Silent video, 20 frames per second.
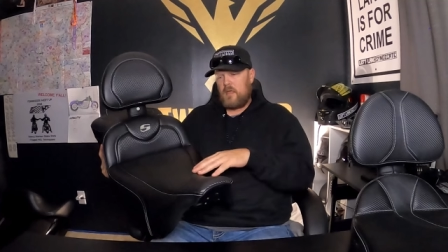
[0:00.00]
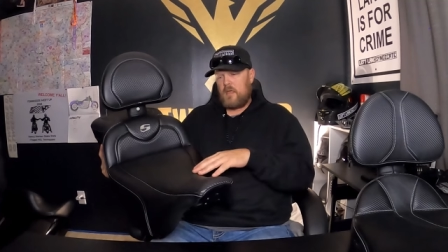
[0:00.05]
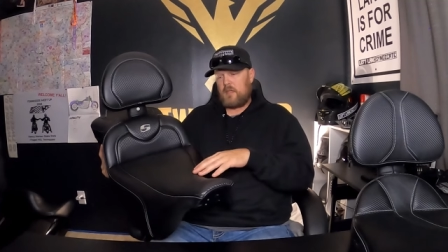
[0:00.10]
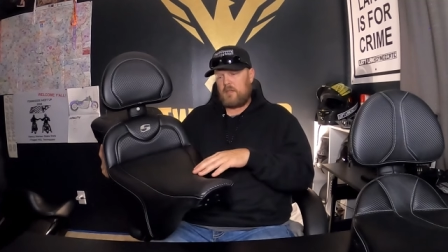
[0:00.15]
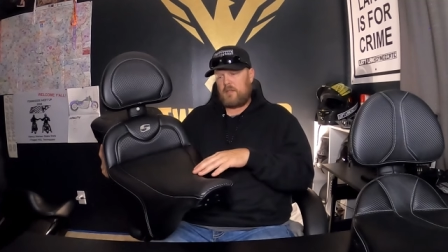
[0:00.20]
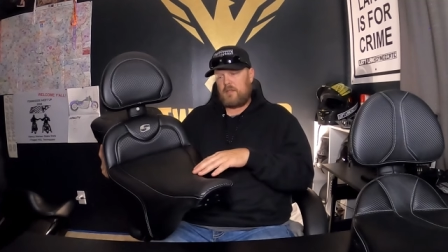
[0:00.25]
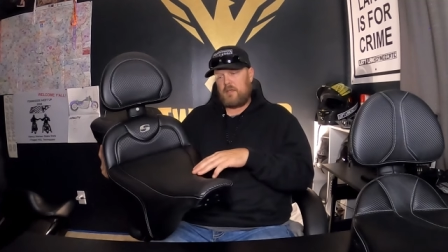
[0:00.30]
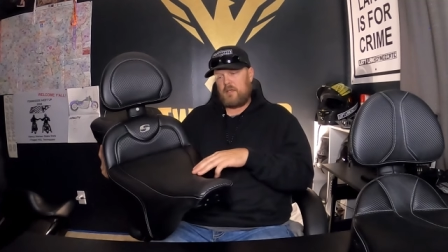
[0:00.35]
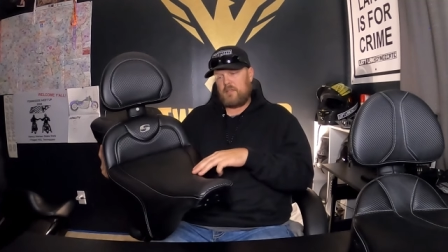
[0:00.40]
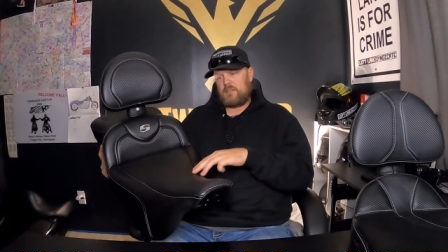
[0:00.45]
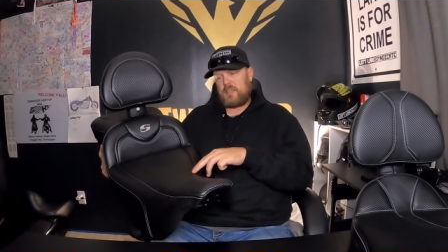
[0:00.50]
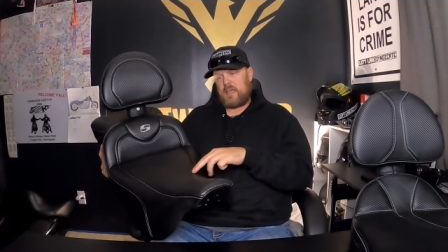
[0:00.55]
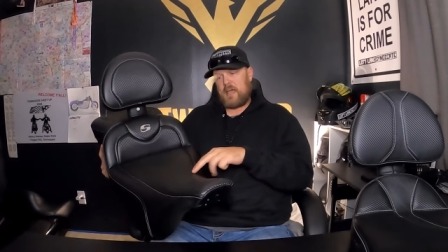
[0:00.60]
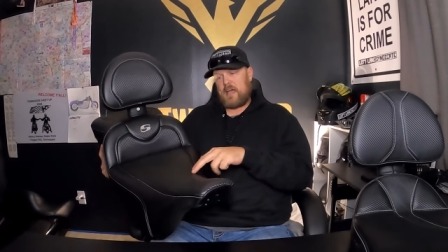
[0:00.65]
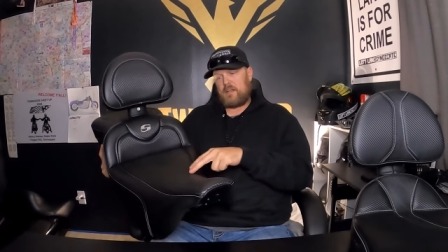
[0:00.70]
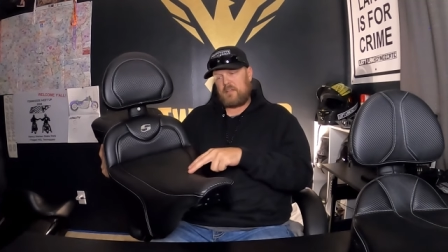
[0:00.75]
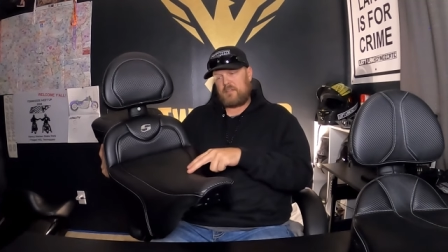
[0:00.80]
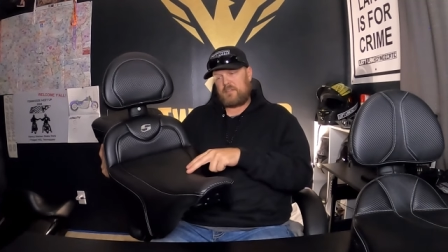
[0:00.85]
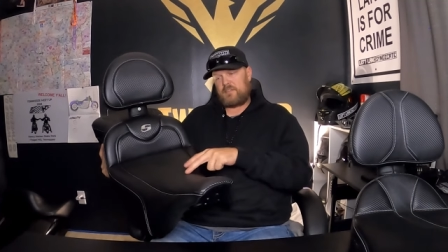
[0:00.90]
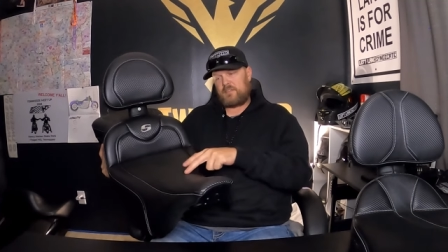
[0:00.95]
It does
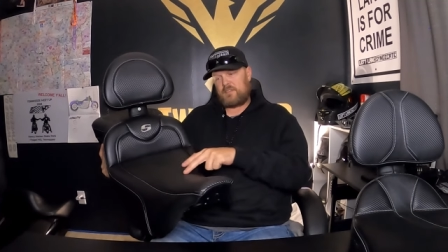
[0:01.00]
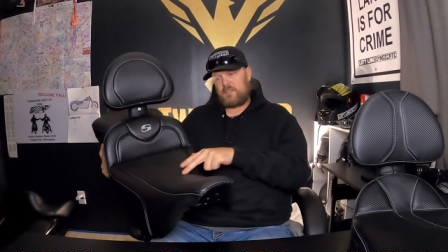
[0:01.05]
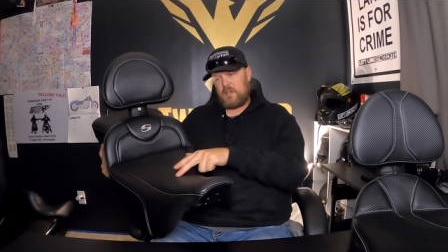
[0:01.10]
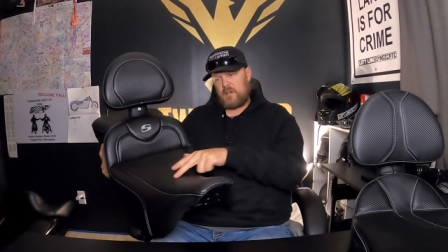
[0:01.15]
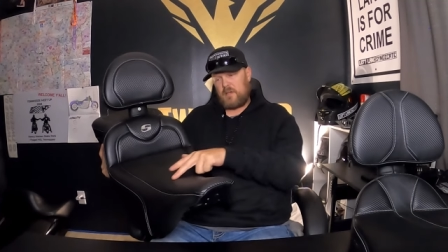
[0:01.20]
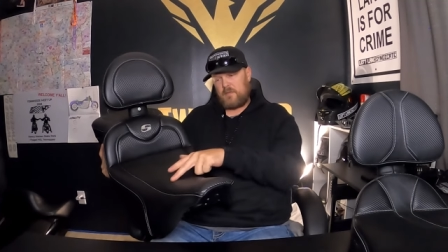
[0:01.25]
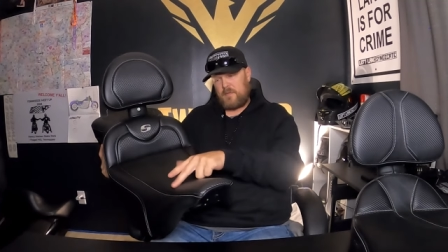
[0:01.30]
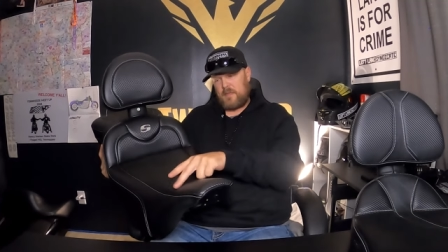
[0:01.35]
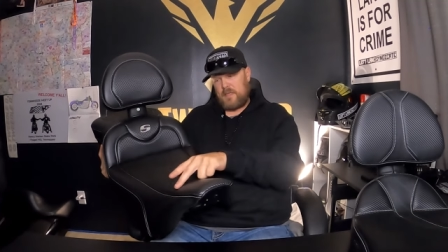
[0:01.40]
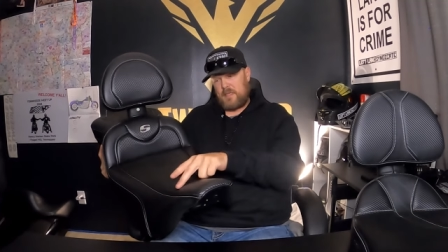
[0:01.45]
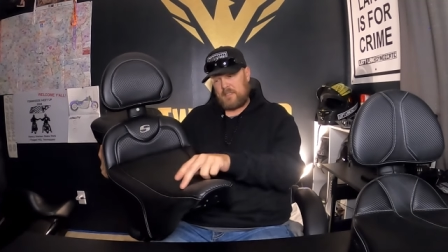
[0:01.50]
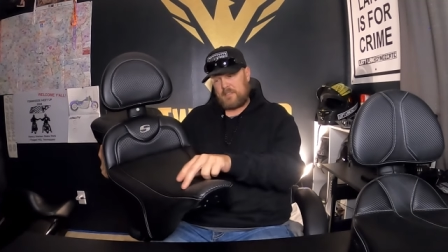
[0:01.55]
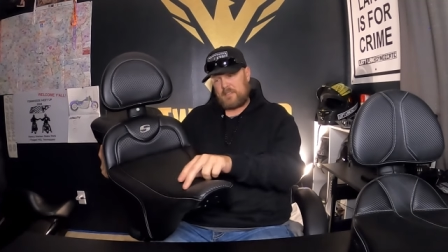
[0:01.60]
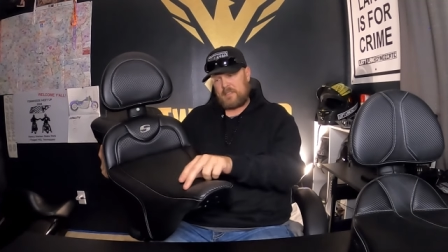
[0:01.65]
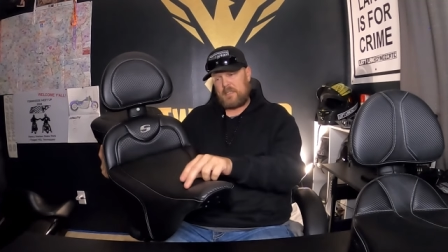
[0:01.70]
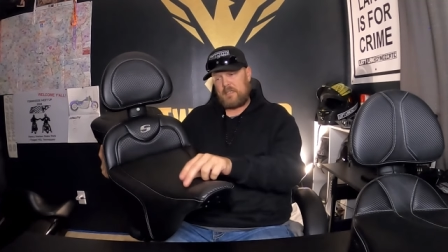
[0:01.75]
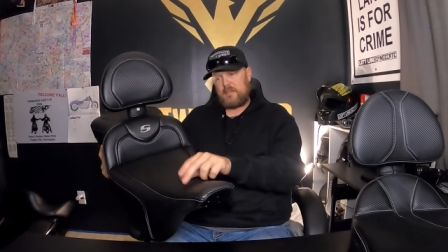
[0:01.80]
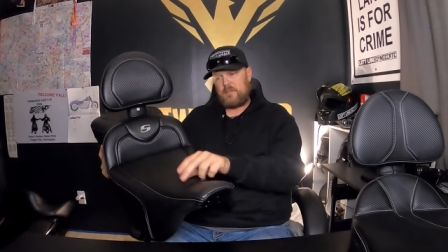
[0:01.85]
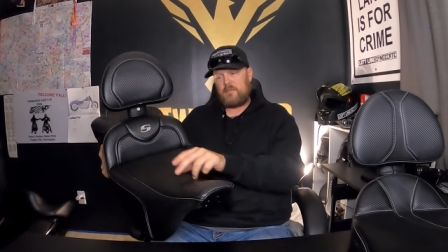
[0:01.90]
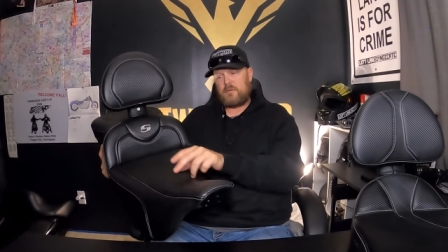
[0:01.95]
kind of scuff
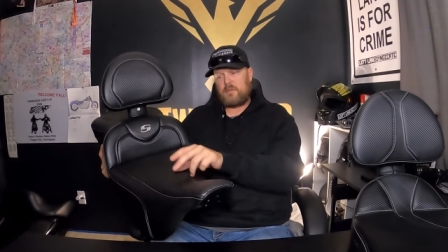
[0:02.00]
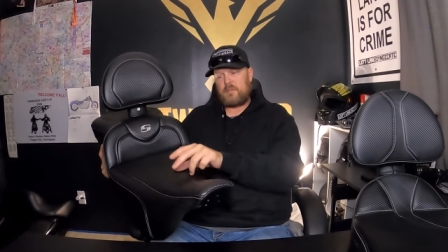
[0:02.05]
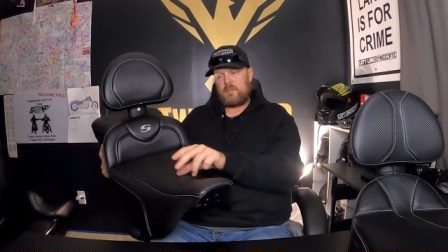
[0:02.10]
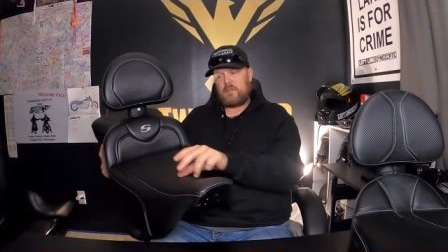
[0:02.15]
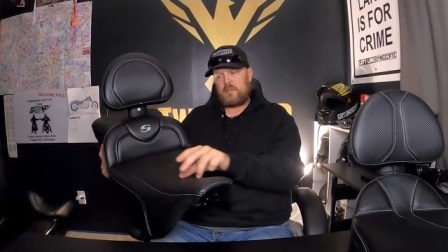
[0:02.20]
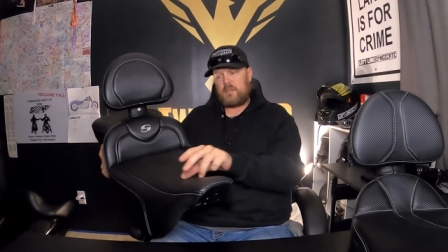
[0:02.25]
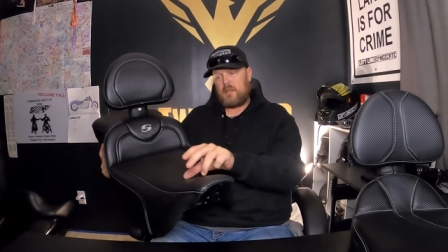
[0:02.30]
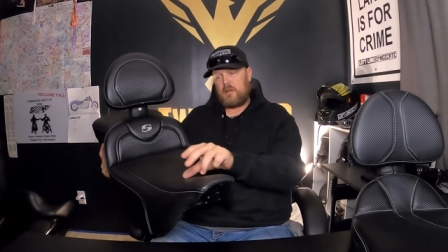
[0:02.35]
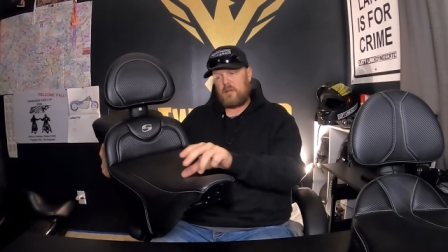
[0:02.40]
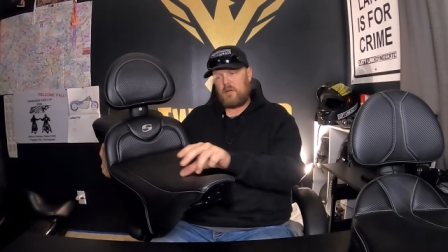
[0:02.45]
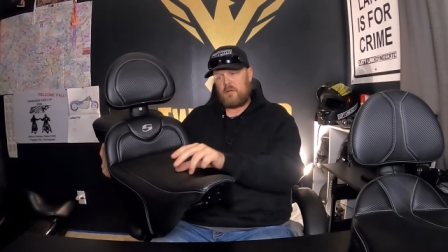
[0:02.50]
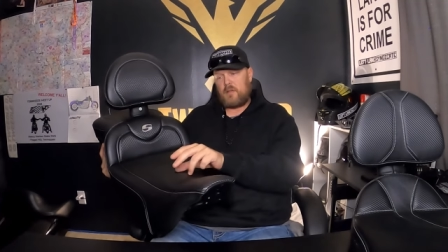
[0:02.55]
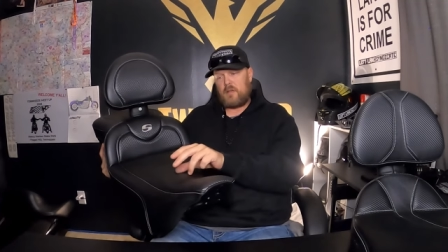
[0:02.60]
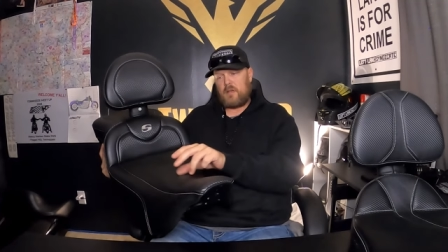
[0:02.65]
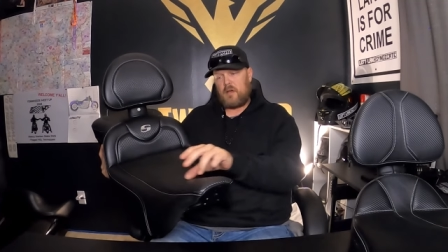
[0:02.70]
easy when you get on